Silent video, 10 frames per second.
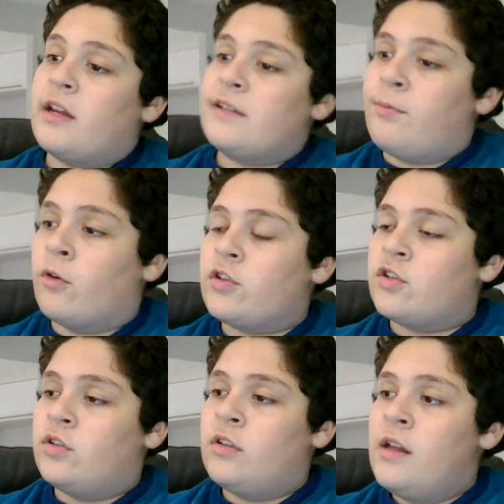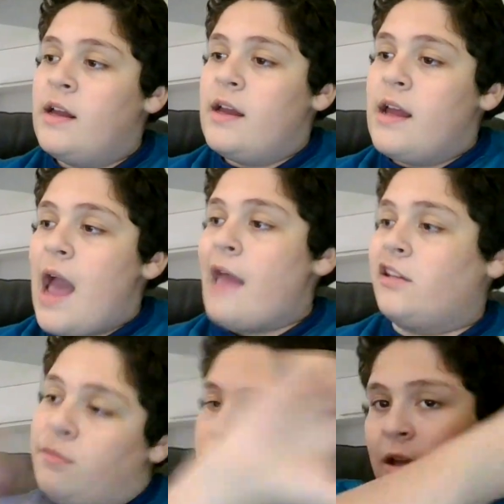against Portugal and
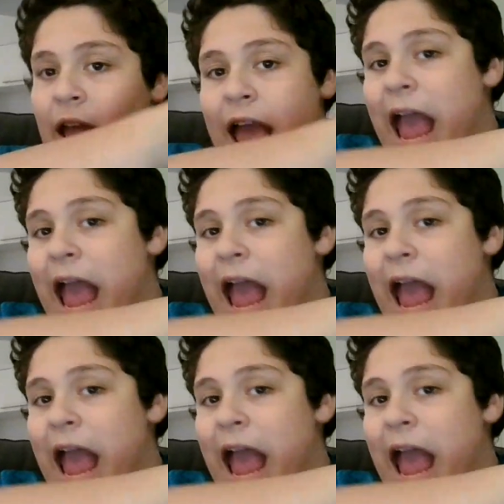just put